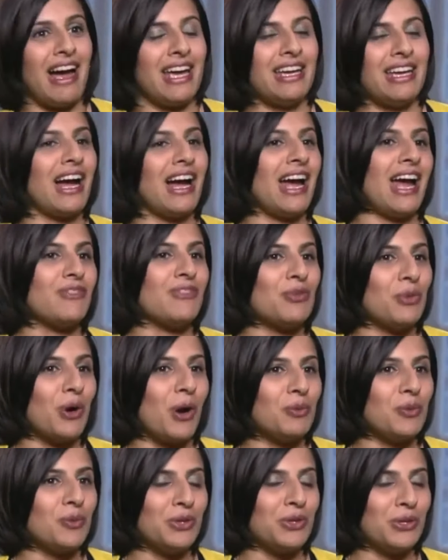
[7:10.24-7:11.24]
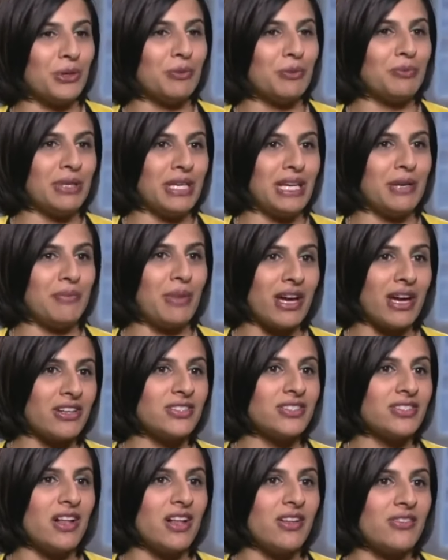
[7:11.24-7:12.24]
I have a problem with her being by
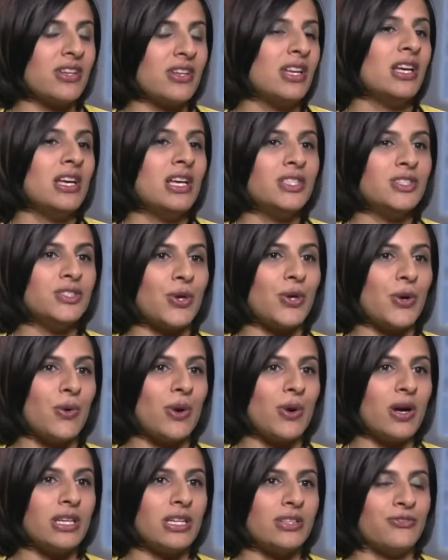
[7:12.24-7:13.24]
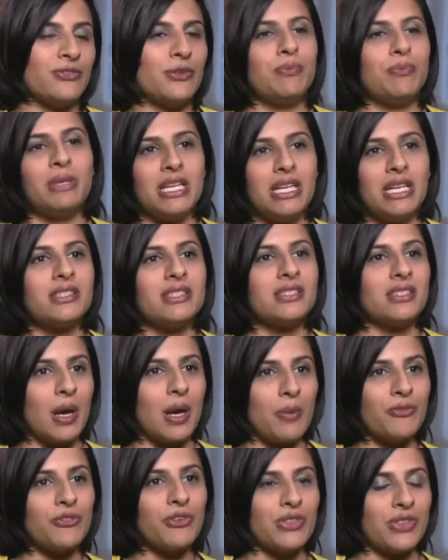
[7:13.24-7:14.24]
herself, so for me, it's a
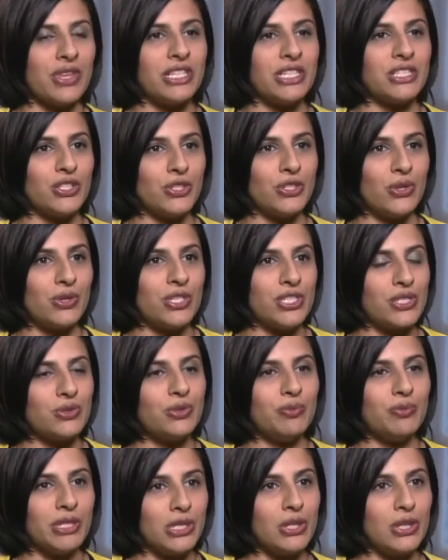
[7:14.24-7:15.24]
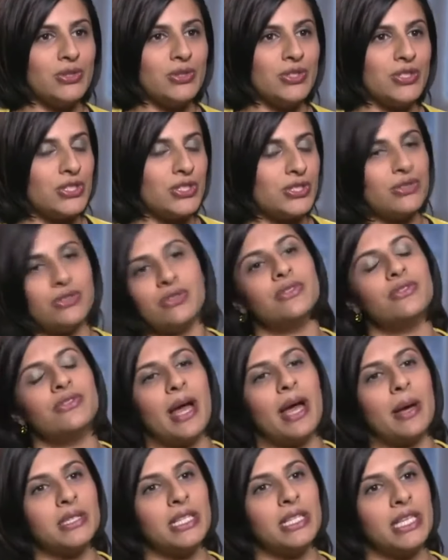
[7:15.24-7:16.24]
comfort thing to know that she would be close to
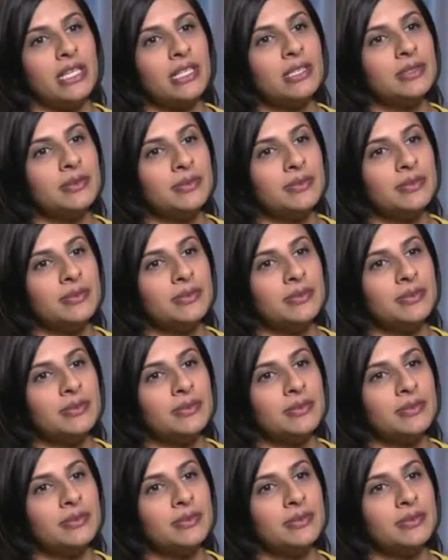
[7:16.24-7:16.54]
family.